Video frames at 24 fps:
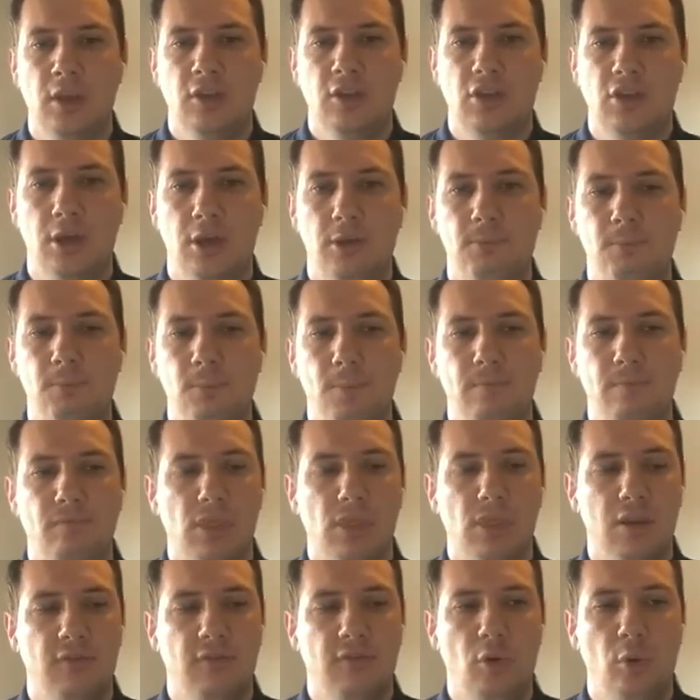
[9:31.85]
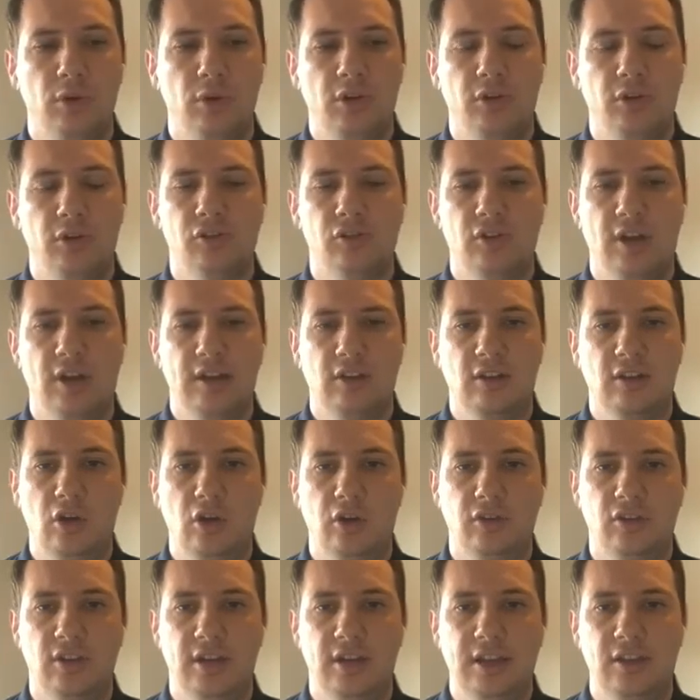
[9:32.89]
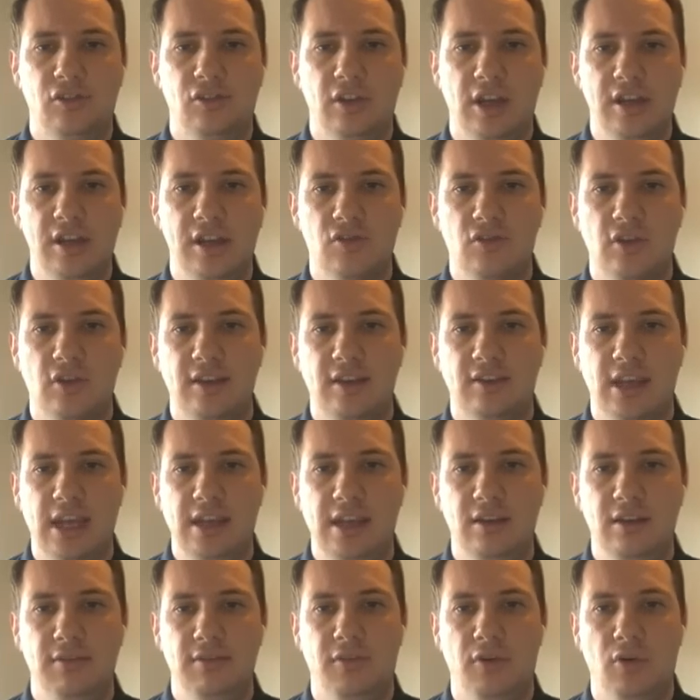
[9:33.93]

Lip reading: So a forward contract locks an exchange rate in